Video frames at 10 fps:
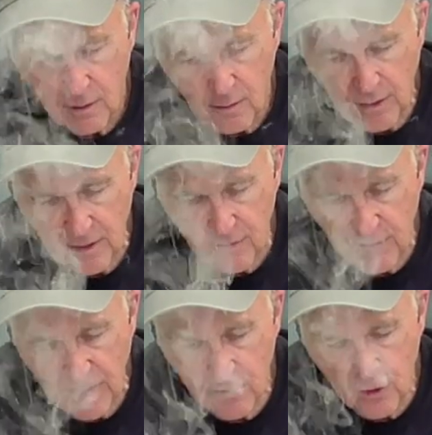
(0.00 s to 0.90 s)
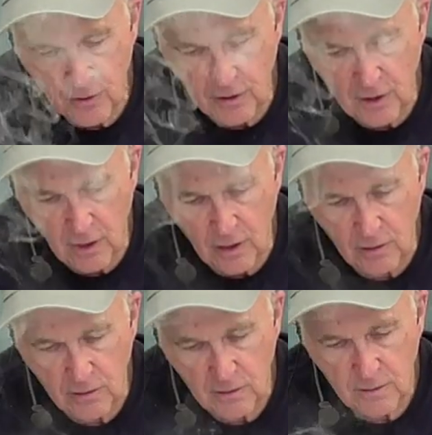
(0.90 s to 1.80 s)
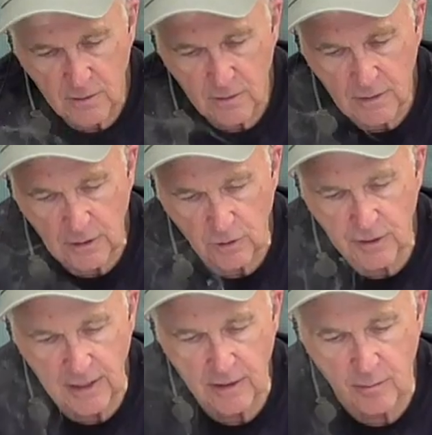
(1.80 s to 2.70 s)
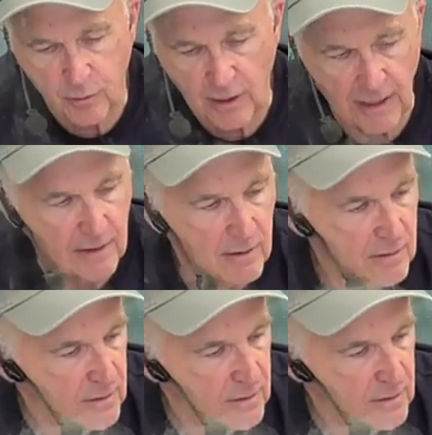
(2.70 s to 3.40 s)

About as fast as you can go, it'll take the brand.